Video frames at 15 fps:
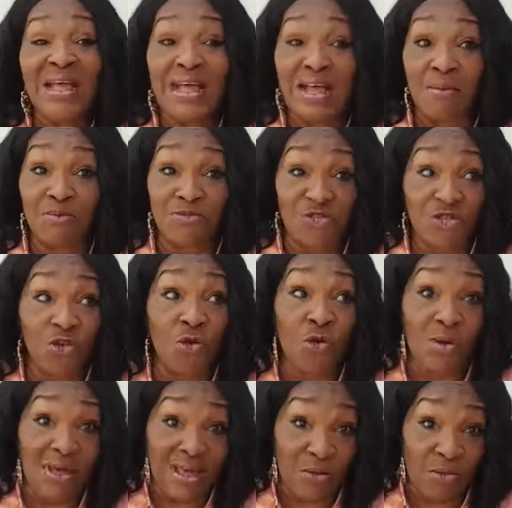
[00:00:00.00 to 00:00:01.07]
I'm
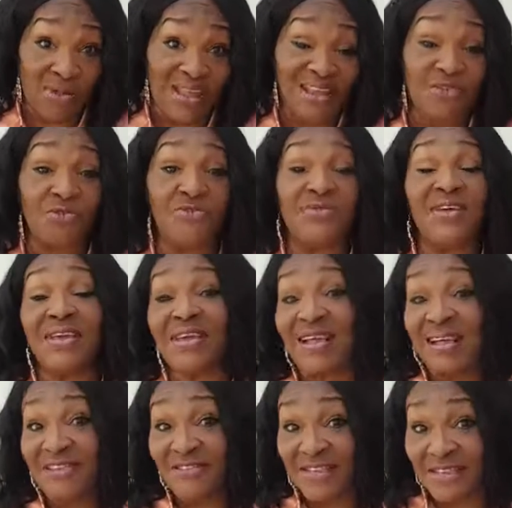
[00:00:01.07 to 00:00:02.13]
sure, I would like to think,
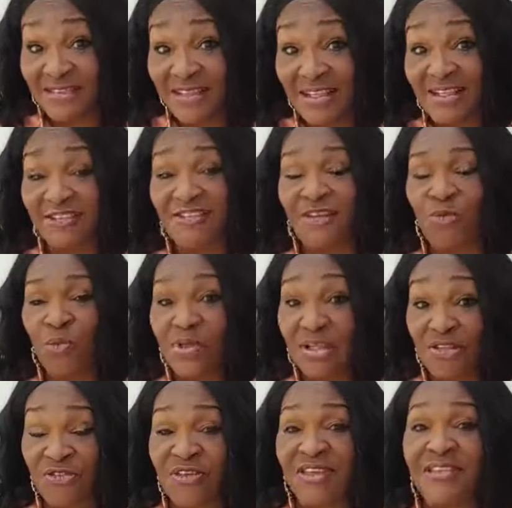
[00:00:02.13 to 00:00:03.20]
as intelligent,
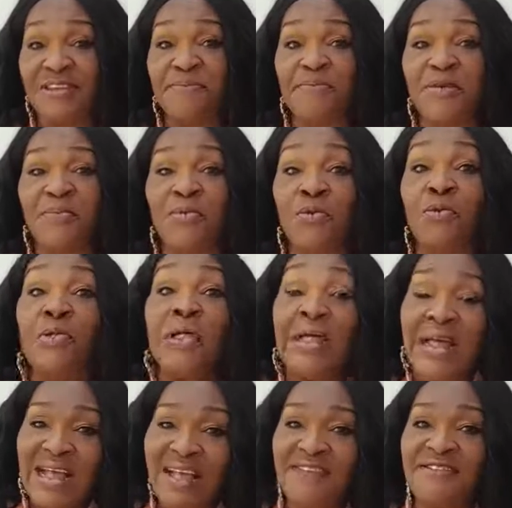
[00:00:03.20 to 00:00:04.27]
well-educated people,
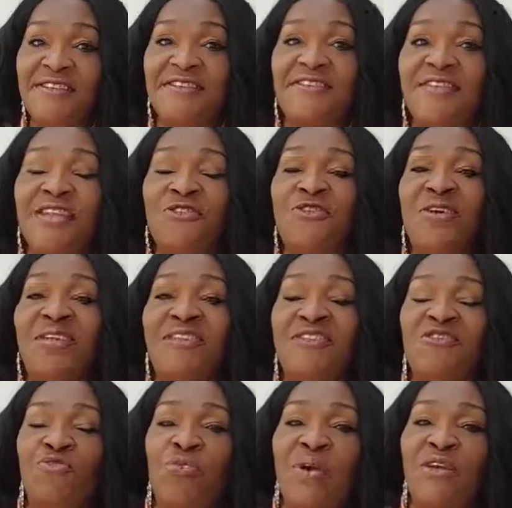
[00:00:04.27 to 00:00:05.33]
as the senator and
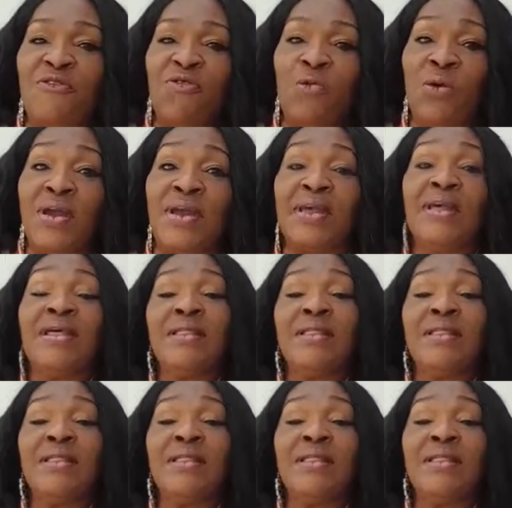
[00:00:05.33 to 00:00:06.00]
his wife were,